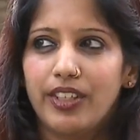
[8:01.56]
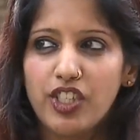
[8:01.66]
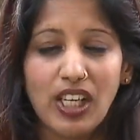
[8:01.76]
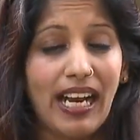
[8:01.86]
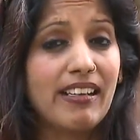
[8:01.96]
the
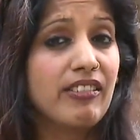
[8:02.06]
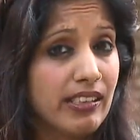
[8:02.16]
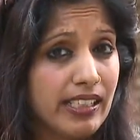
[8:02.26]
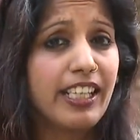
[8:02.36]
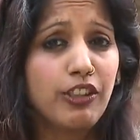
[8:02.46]
child
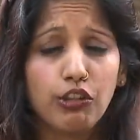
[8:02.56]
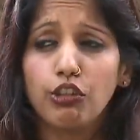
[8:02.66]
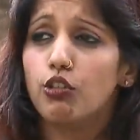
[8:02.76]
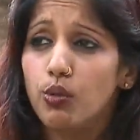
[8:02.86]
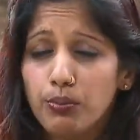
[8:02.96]
really don't
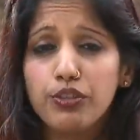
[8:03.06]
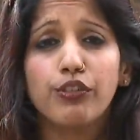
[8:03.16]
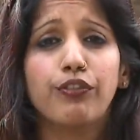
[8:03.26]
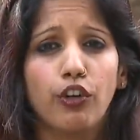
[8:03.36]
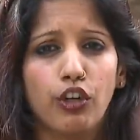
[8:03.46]
know whom
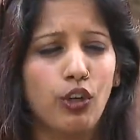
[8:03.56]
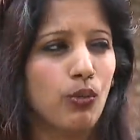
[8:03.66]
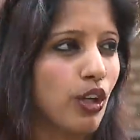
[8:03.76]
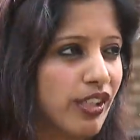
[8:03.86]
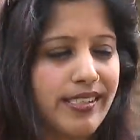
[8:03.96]
to follow,
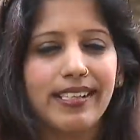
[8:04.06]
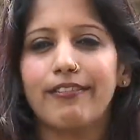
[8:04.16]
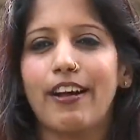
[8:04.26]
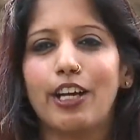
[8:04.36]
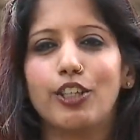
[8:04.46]
what is
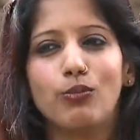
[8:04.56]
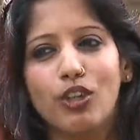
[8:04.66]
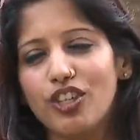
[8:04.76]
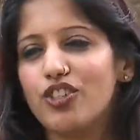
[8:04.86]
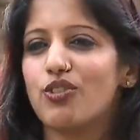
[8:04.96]
their value,
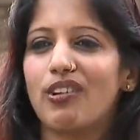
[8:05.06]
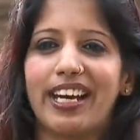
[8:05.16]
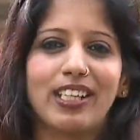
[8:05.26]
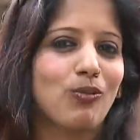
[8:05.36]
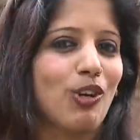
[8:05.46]
what is
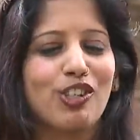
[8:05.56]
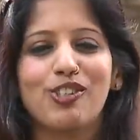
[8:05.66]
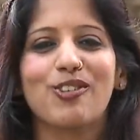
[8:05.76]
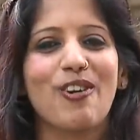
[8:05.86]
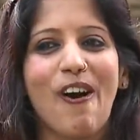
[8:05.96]
right, what
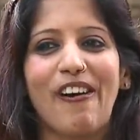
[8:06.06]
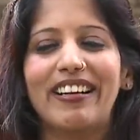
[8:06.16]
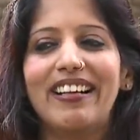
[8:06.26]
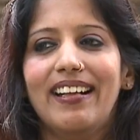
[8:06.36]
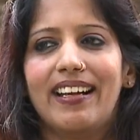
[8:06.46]
is
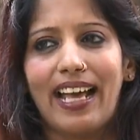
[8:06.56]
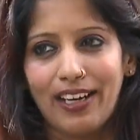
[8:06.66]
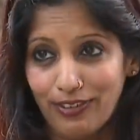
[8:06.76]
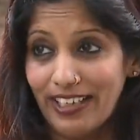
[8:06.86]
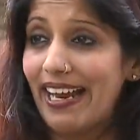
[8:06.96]
wrong,
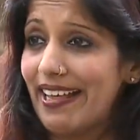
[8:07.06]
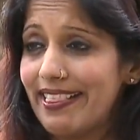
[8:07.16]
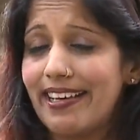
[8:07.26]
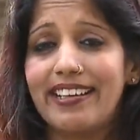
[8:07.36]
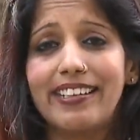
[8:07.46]
life le
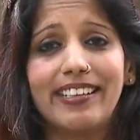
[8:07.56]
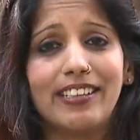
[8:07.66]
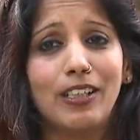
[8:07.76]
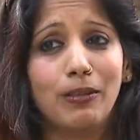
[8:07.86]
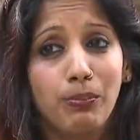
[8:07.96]
endana
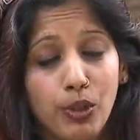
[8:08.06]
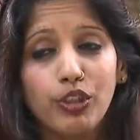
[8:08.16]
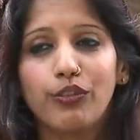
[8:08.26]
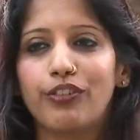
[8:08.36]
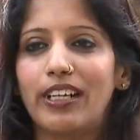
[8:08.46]

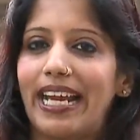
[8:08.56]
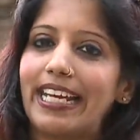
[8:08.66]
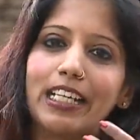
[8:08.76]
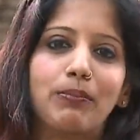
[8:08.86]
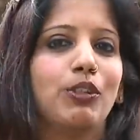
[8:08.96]
beautiful,
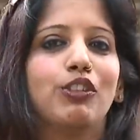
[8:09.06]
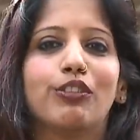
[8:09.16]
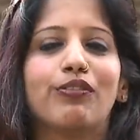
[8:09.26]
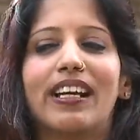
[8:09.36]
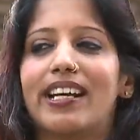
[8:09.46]
engena
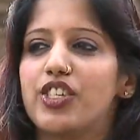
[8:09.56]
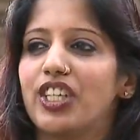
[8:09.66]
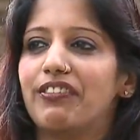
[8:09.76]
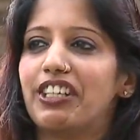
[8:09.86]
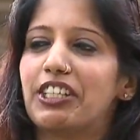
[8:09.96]
beautiful aayi
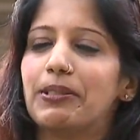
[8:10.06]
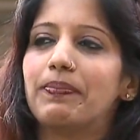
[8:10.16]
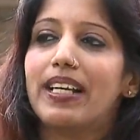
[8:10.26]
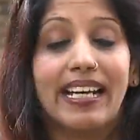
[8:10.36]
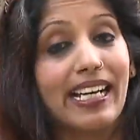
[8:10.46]

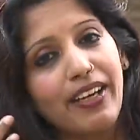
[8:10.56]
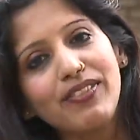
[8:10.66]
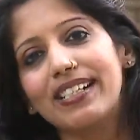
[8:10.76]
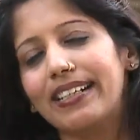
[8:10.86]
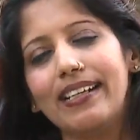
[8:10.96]
jeevikkum,
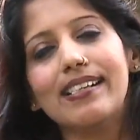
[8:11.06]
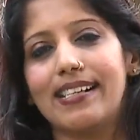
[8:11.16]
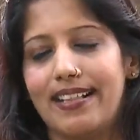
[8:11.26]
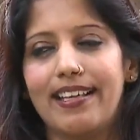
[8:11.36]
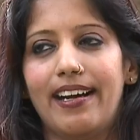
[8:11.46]
life skills
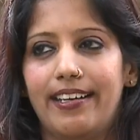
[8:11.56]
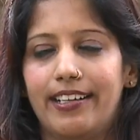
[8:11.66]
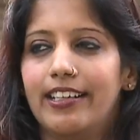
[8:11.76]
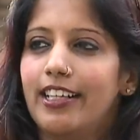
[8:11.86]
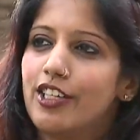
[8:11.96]

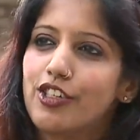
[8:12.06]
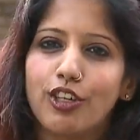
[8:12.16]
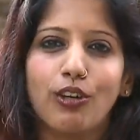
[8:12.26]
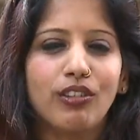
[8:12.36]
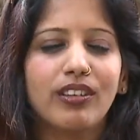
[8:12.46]
endana.
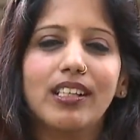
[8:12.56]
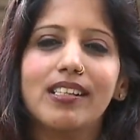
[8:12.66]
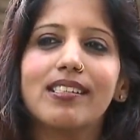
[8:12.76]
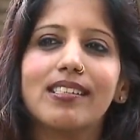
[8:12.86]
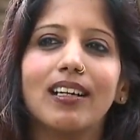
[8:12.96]
So
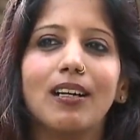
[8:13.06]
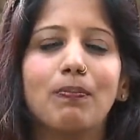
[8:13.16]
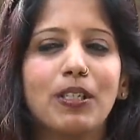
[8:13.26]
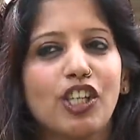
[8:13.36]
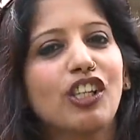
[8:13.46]
this
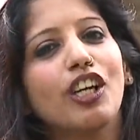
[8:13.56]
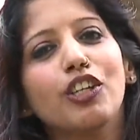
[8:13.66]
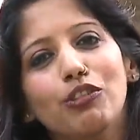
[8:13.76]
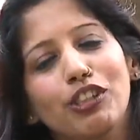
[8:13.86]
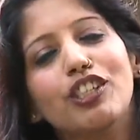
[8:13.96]
particular
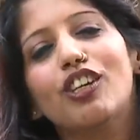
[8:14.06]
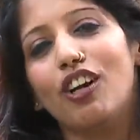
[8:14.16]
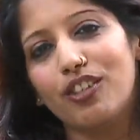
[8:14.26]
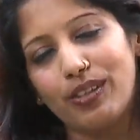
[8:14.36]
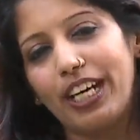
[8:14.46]
unit
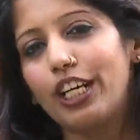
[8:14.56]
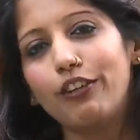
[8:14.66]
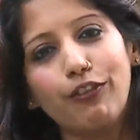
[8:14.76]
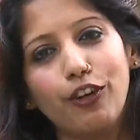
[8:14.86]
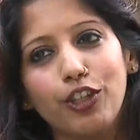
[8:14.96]
called
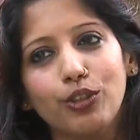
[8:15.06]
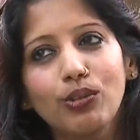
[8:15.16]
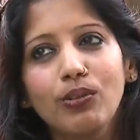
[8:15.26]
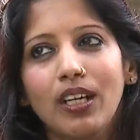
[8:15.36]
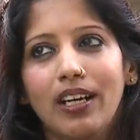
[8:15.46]
Training for You,